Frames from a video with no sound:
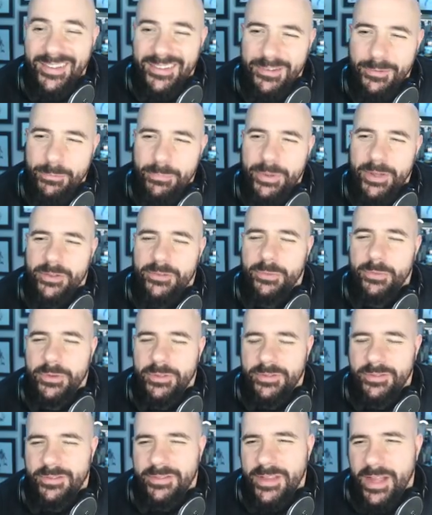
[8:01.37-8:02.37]
some picks with
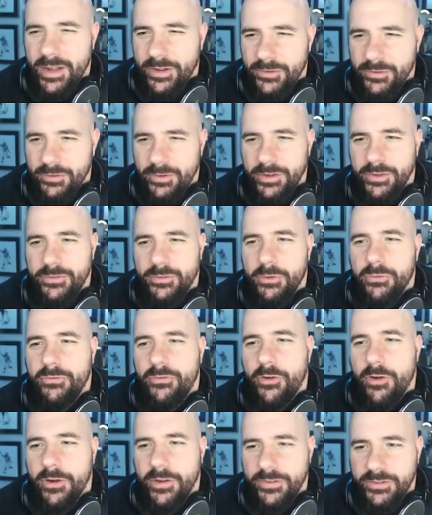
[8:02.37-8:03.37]
Night Train so
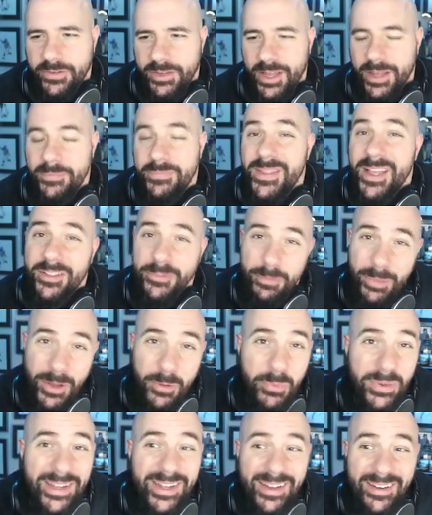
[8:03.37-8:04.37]
far in this game. Next play,
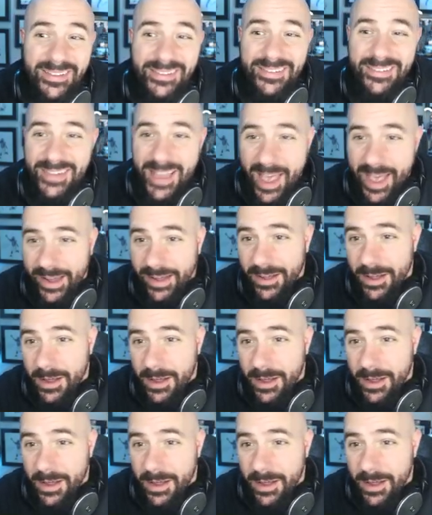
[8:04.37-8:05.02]
we get a sack.